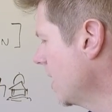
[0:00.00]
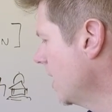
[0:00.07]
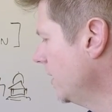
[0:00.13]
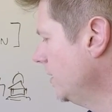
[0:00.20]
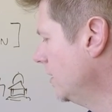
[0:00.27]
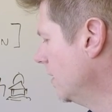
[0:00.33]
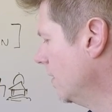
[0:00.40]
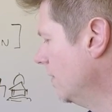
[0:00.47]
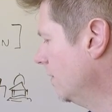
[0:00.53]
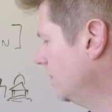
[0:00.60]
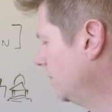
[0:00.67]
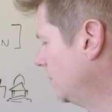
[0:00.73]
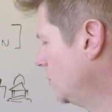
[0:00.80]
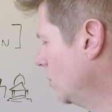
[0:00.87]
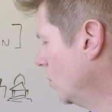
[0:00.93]
kind
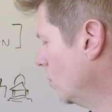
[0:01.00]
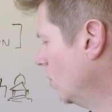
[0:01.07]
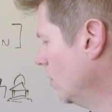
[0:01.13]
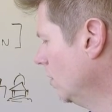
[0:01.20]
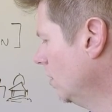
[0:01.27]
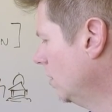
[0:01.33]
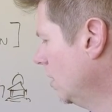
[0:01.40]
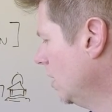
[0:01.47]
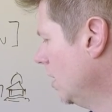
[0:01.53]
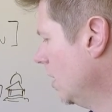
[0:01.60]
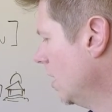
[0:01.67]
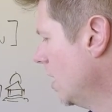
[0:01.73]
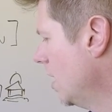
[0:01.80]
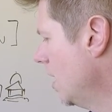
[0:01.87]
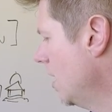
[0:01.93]
of tool,
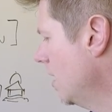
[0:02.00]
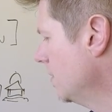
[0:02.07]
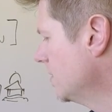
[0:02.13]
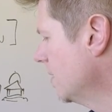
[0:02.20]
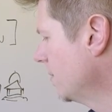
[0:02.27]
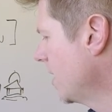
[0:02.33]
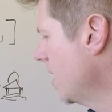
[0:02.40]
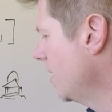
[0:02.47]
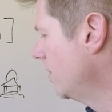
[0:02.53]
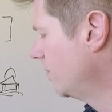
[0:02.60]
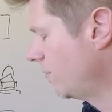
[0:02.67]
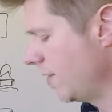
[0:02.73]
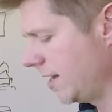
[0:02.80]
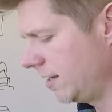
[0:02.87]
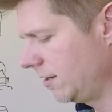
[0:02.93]
some kind
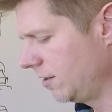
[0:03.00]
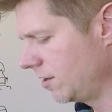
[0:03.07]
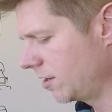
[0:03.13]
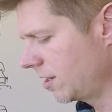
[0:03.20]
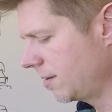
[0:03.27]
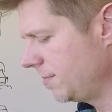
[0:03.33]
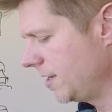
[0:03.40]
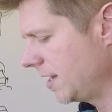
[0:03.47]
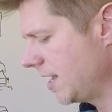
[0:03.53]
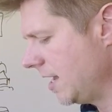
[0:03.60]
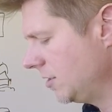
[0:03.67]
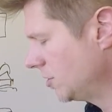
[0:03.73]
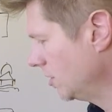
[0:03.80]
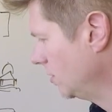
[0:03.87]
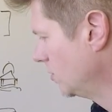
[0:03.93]
of written or
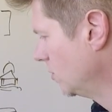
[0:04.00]
communication